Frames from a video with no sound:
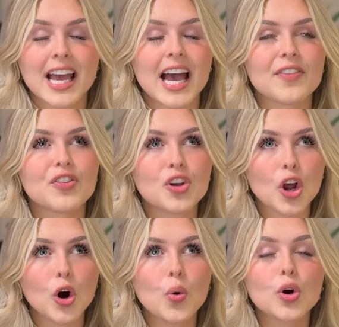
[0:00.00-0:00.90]
have
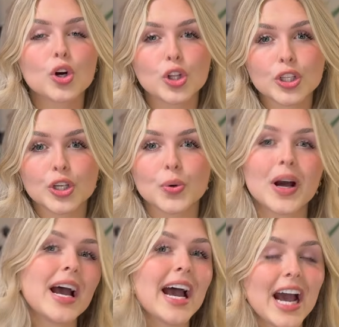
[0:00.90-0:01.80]
no clue
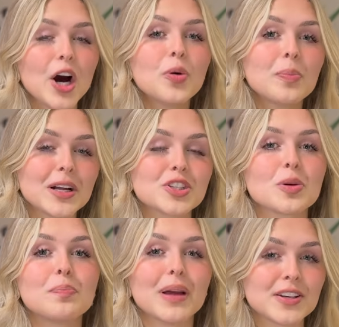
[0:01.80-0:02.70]
how
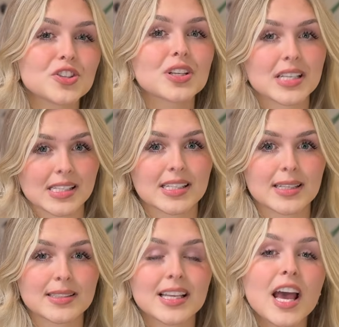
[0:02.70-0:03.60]
much bench
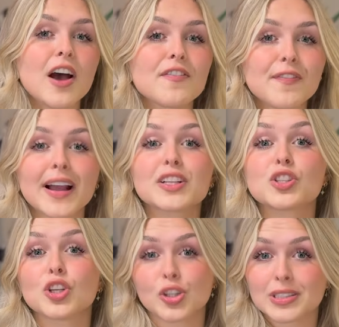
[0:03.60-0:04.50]
distance
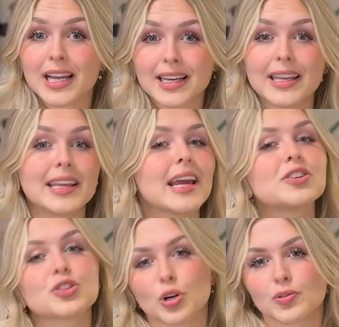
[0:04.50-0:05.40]
affects your technique
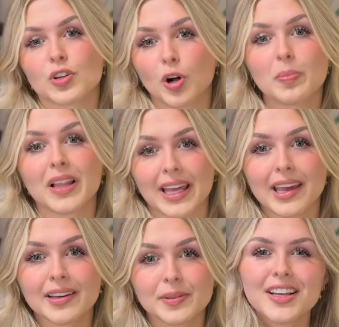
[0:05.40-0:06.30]
and your overall
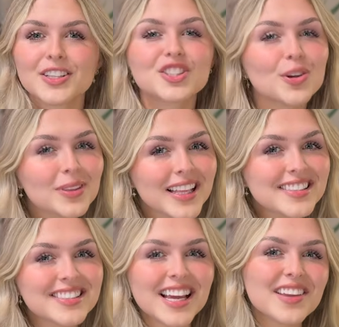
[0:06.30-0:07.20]
playing. So
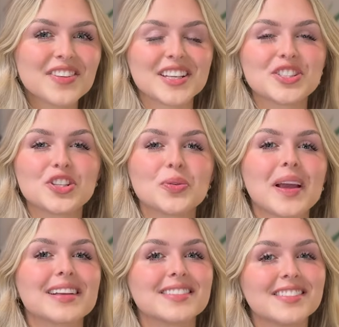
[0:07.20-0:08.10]
let's dive into
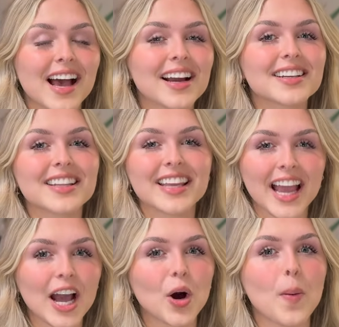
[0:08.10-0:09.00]
exactly
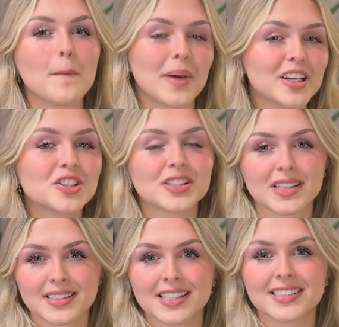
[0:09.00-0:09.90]
how bench
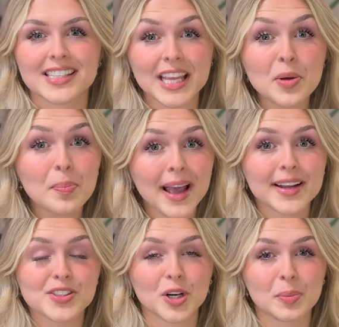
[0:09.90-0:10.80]
distance
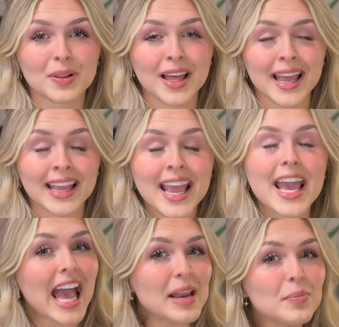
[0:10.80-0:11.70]
impacts our playing,
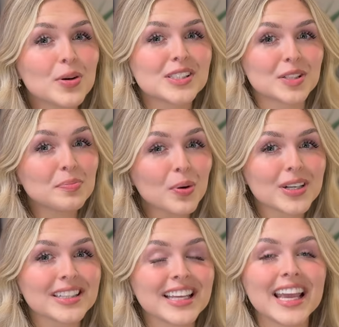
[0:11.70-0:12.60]
and most
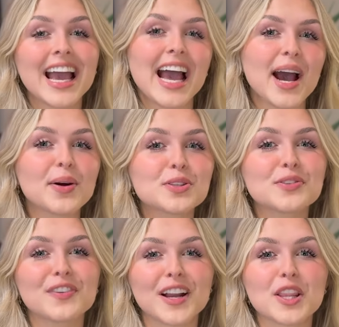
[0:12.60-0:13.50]
importantly, how to
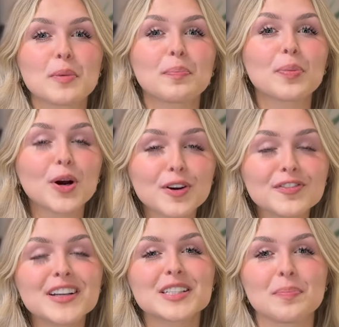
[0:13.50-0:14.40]
find the
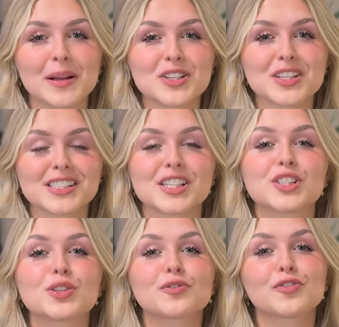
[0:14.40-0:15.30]
perfect bench
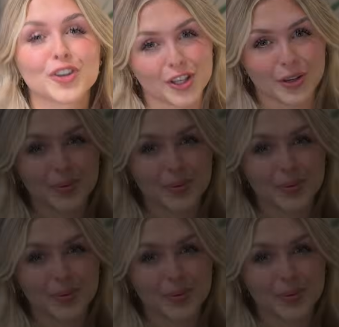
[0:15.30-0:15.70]
distance for you.